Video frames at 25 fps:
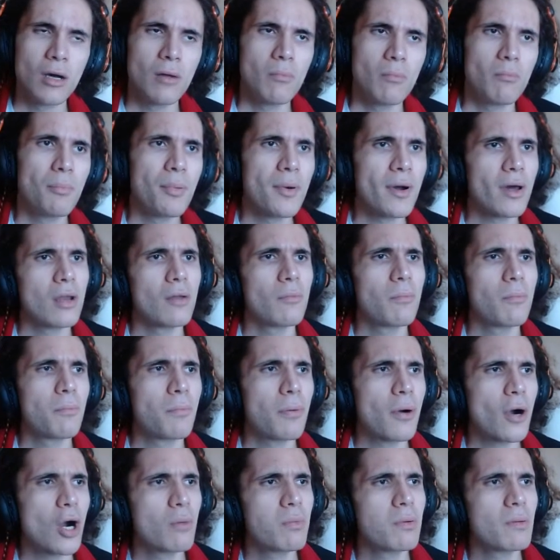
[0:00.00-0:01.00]
but it'll
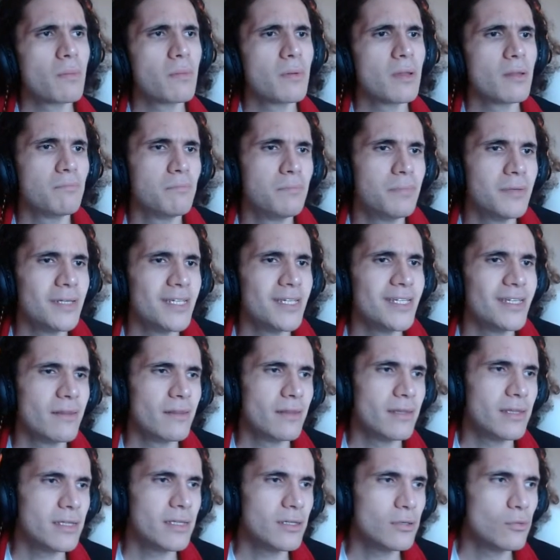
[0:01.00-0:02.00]
probably be
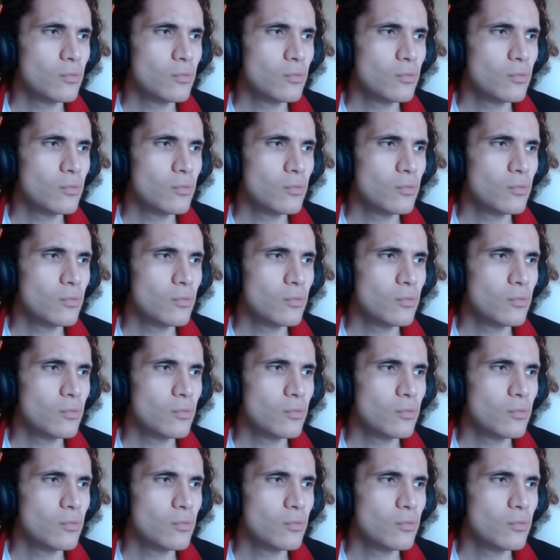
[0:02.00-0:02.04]
in the